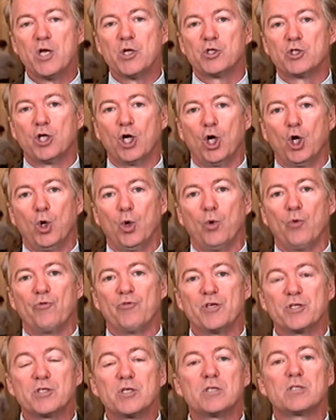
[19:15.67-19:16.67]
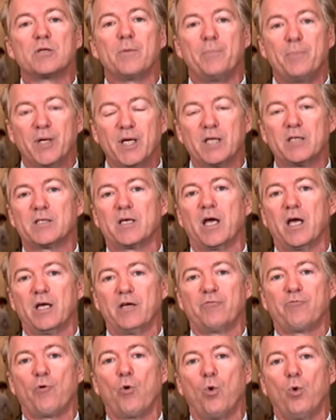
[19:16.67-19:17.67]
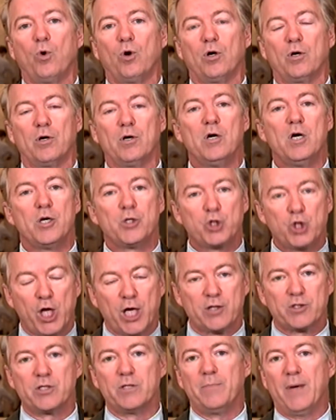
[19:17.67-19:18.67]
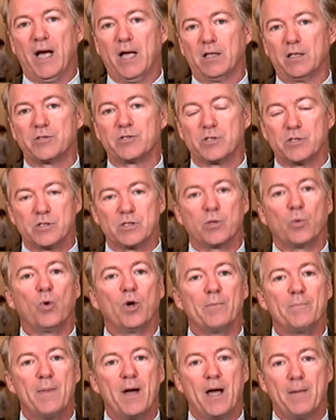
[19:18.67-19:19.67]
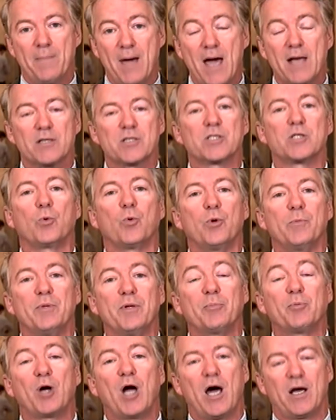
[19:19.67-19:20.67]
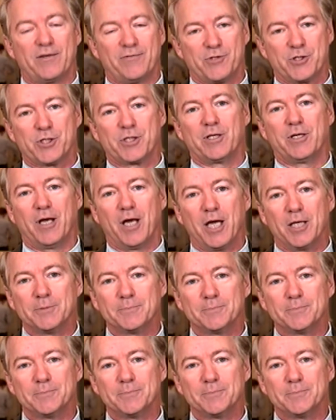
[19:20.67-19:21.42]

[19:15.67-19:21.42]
So this is a big day for checks and balances and what Madison would be proud of us today.